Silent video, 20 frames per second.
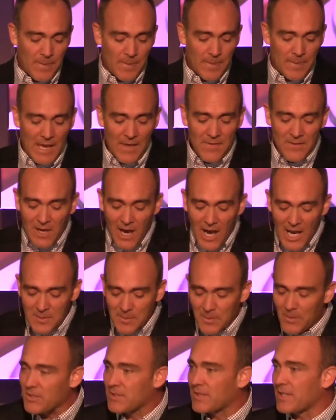And the
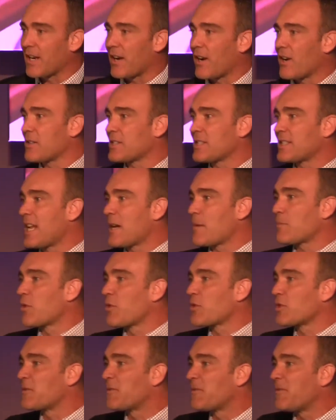Gospels there stand up to
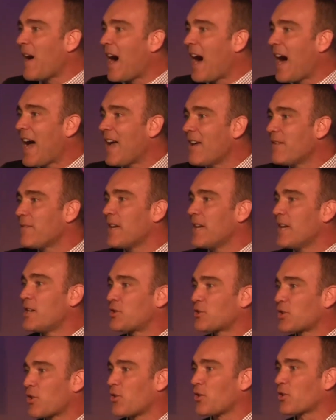those five
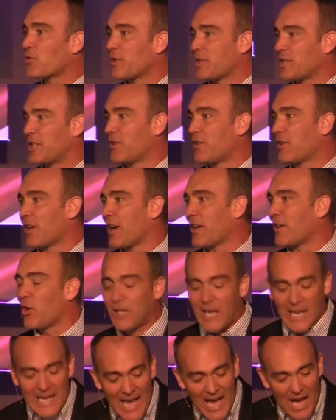internal criteria.
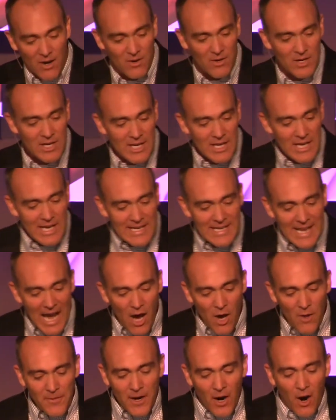Okay, now,
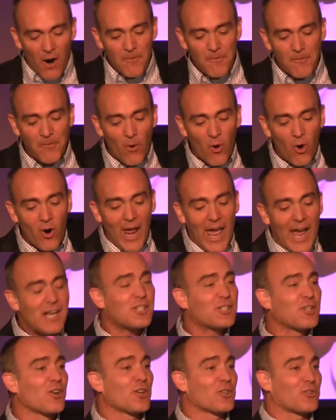now there are four
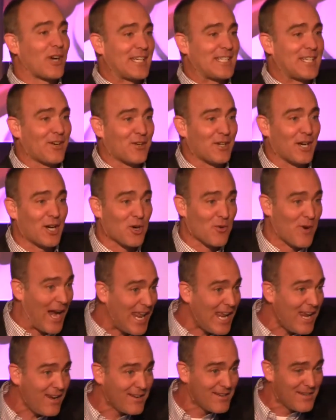external criteria. Are you
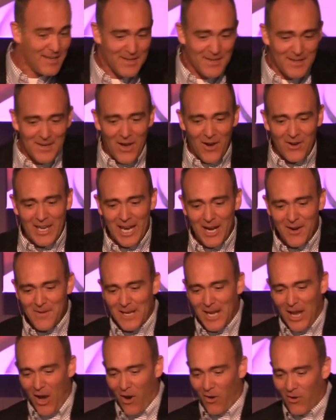ready? Okay, here
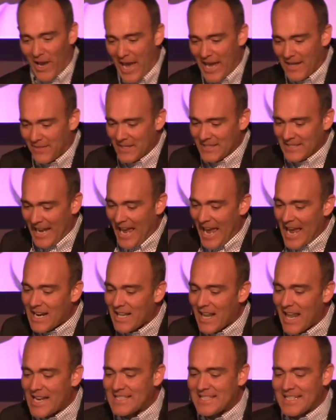we go. These
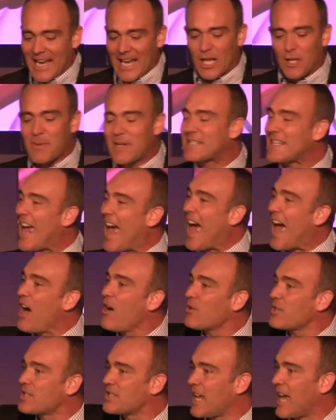analyze the elements
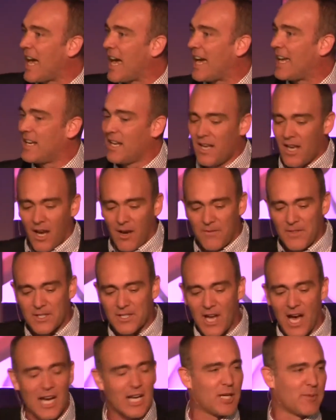outside of the
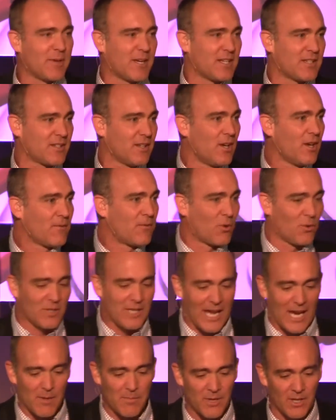document for
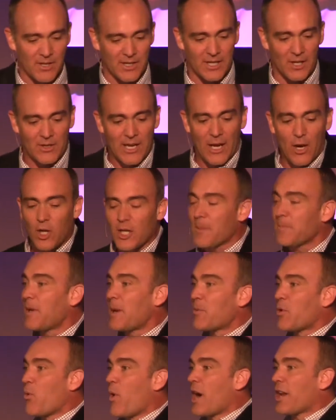reliability. Okay, hold up
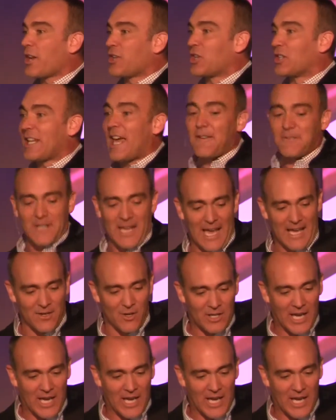number one on your left hand.